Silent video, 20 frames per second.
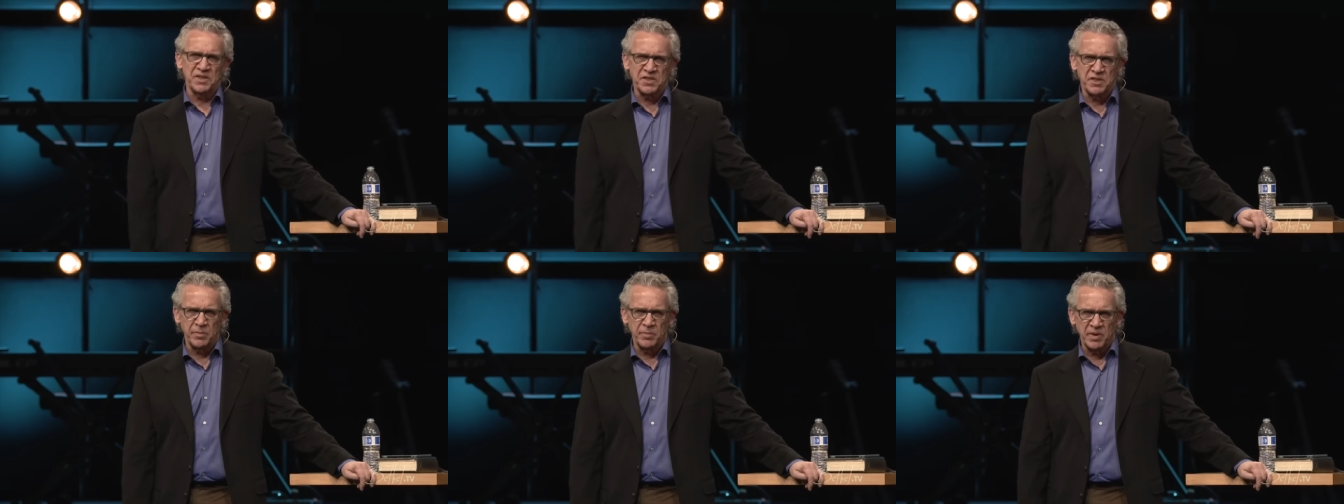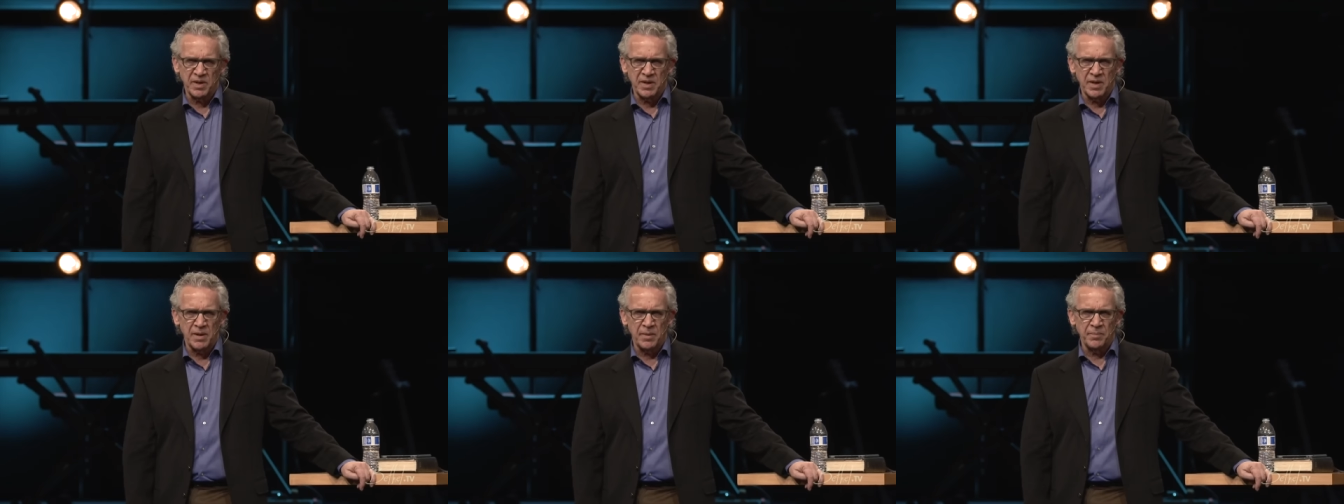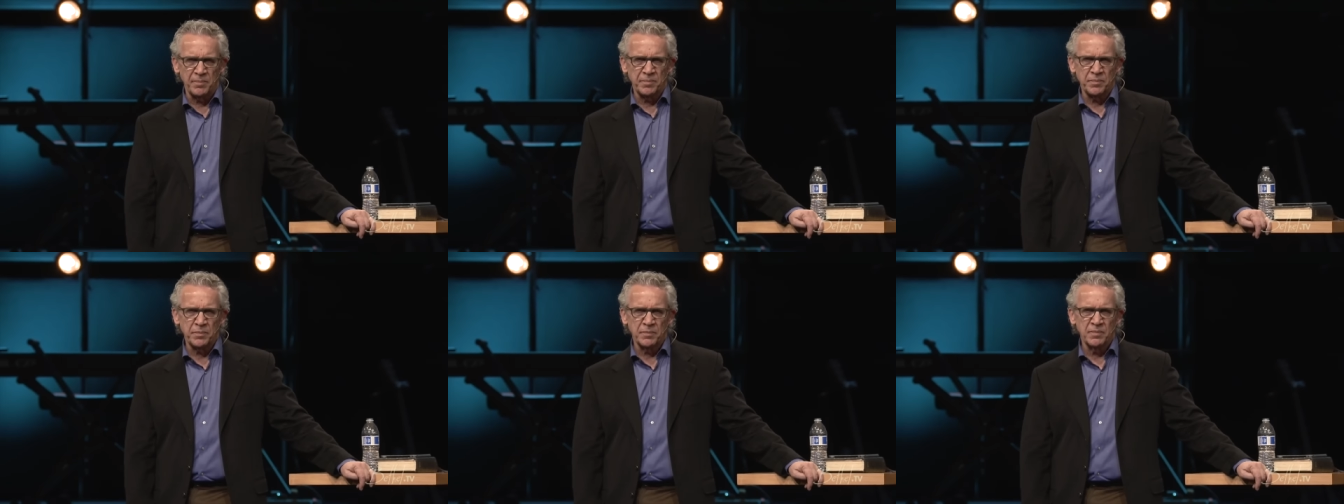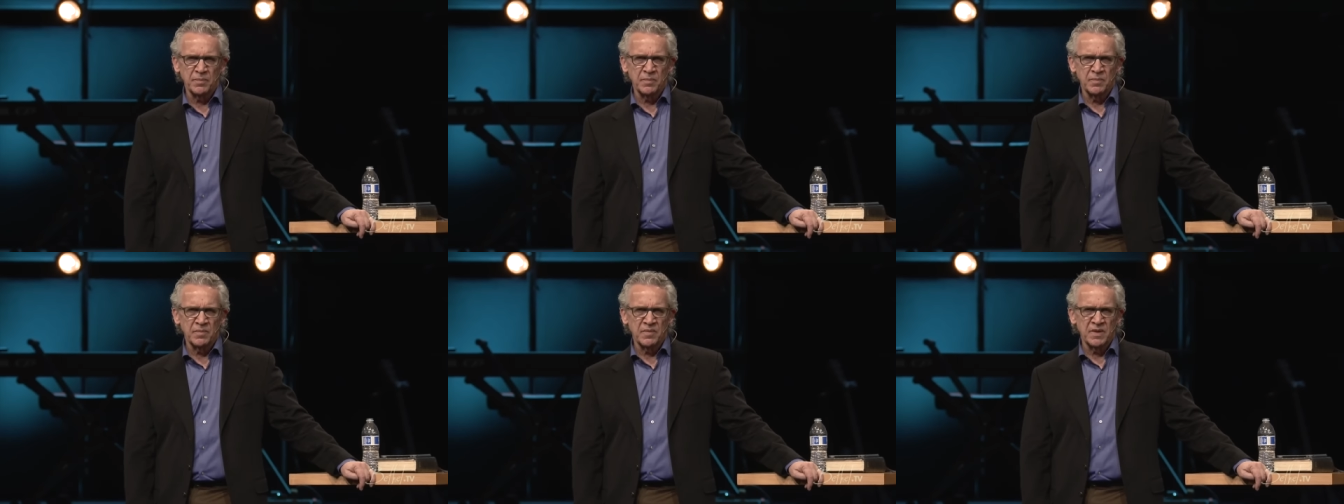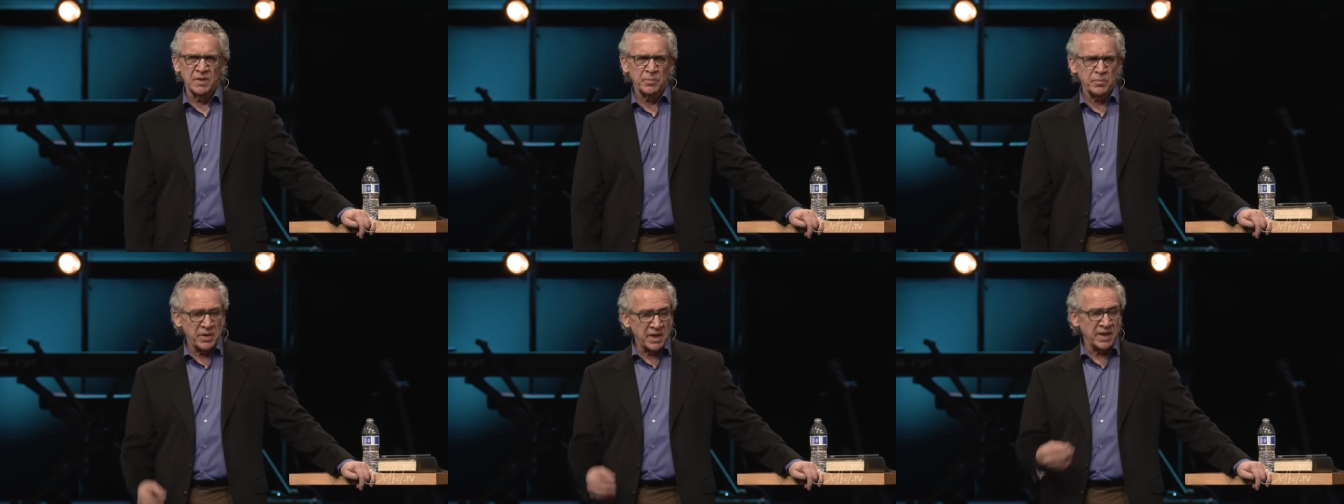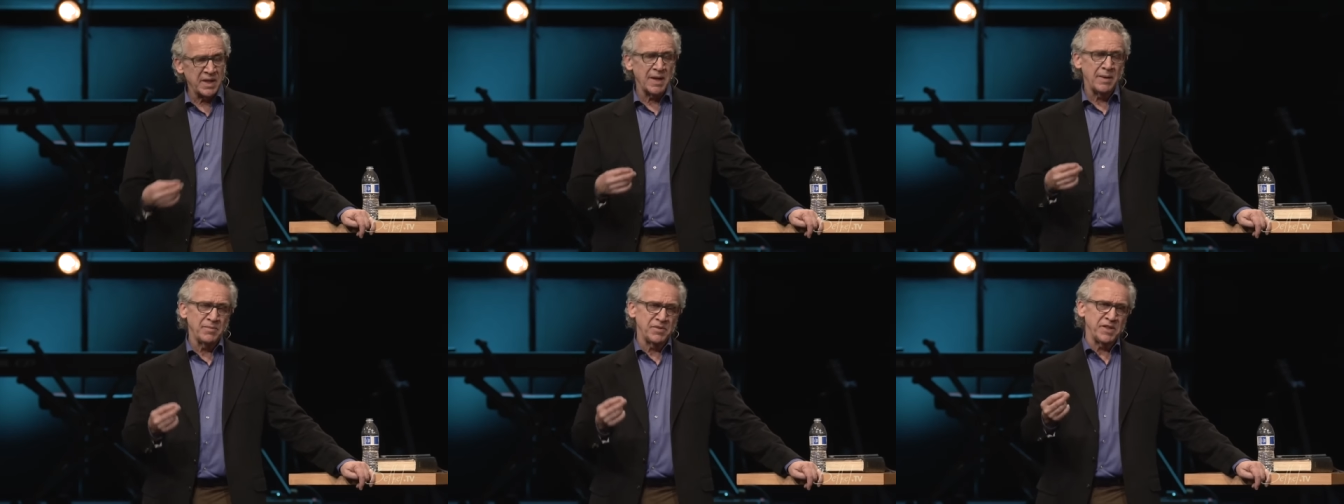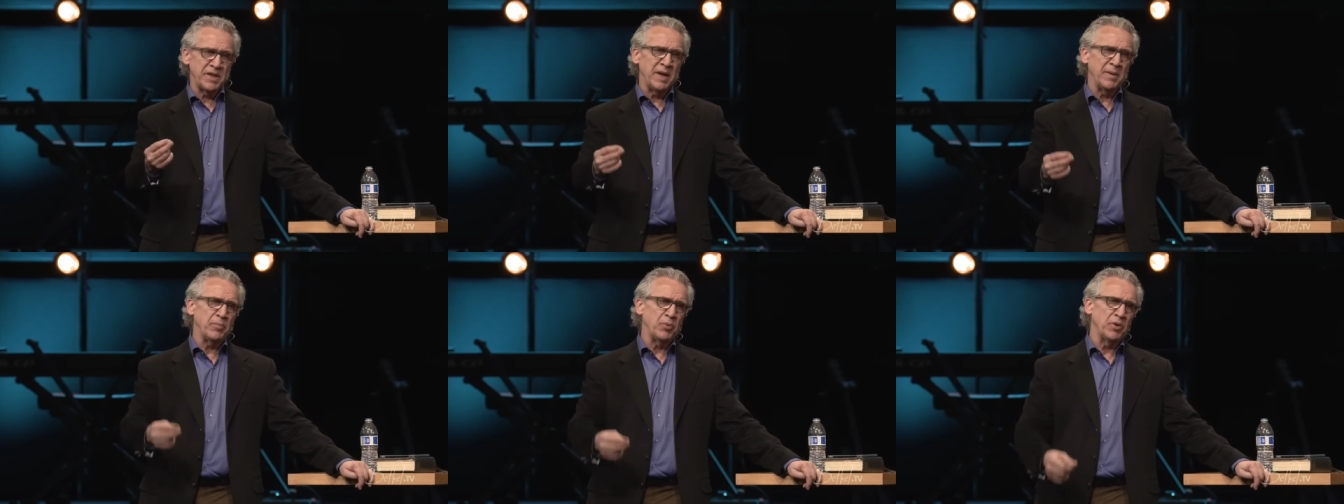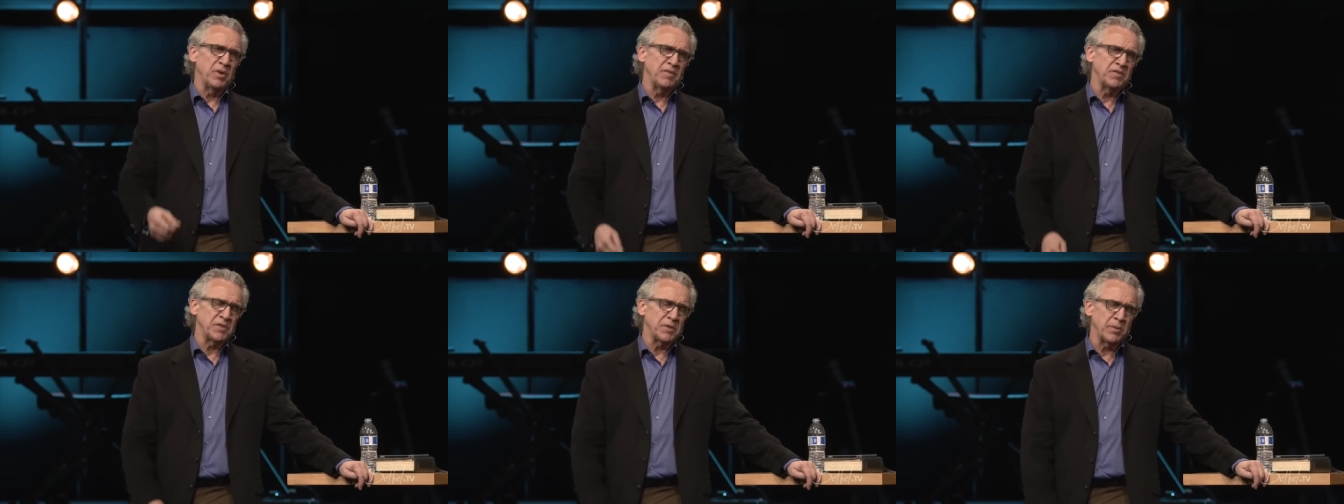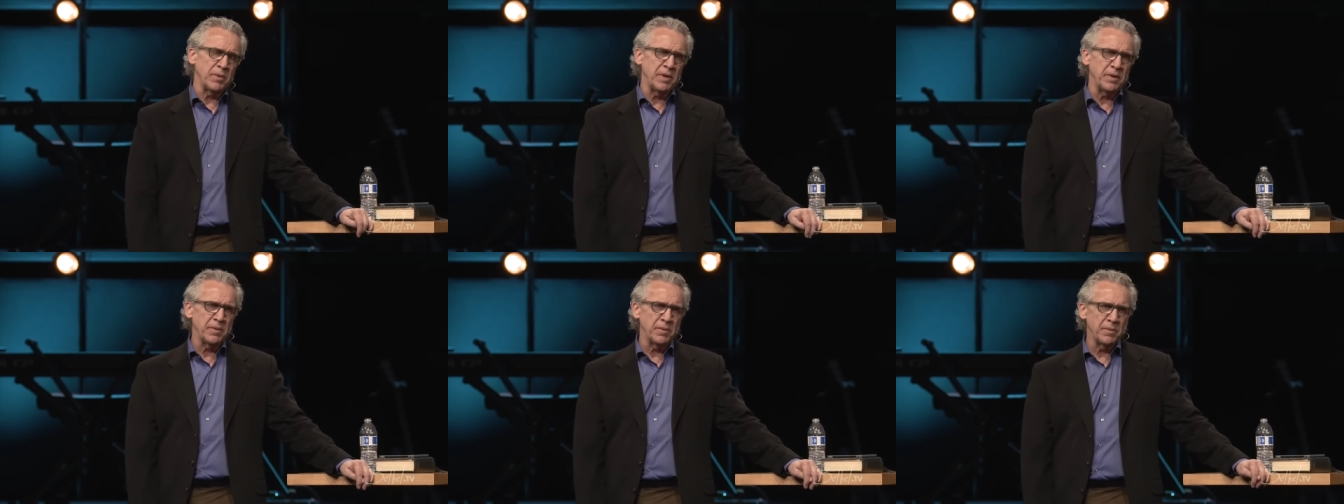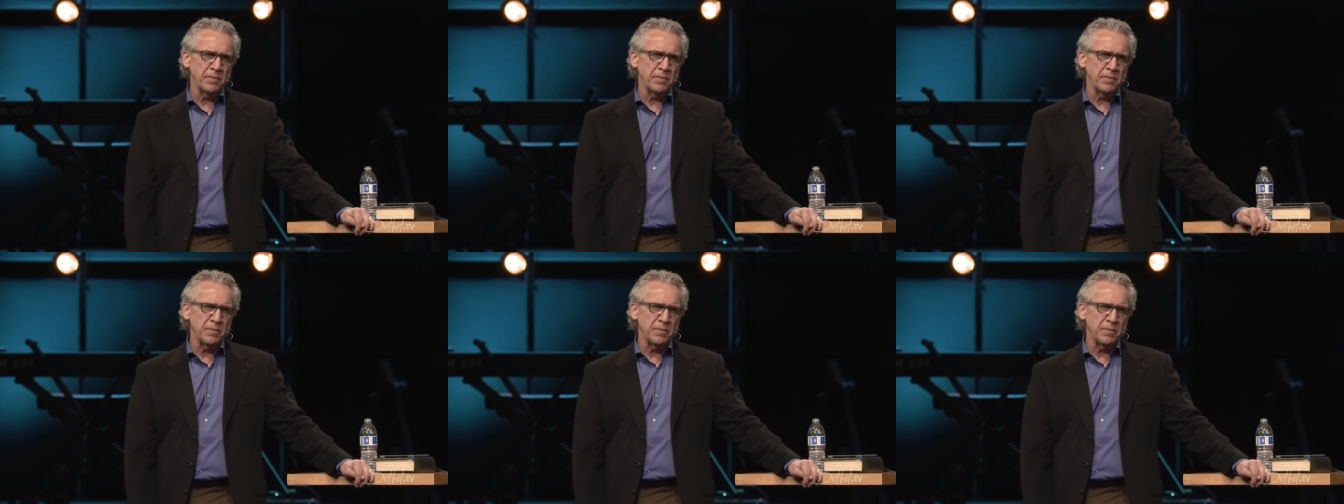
to become. But it comes in that point of surrender.